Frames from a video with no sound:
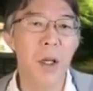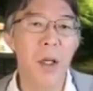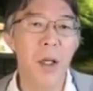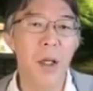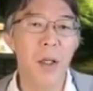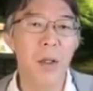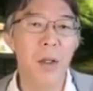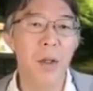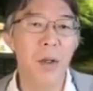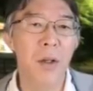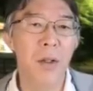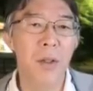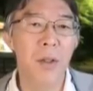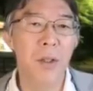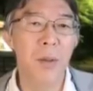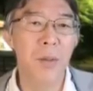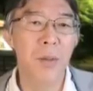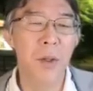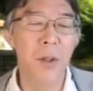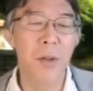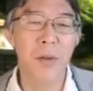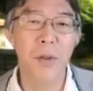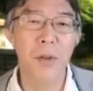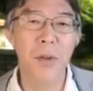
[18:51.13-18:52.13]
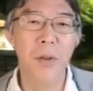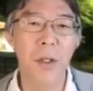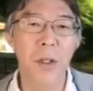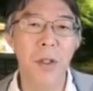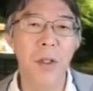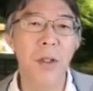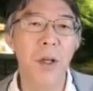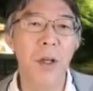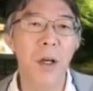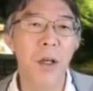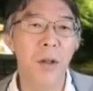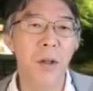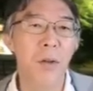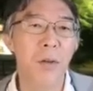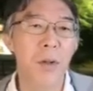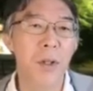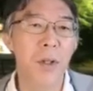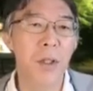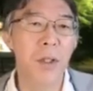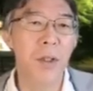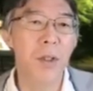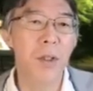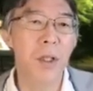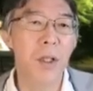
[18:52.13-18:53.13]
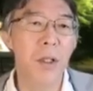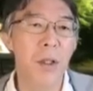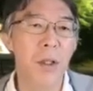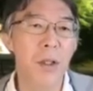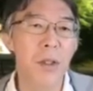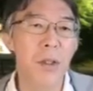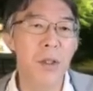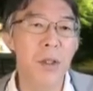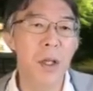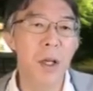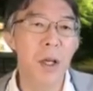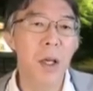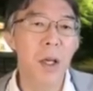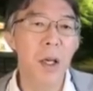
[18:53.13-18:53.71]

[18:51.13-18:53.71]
And there is Hamiltonian. I already said this.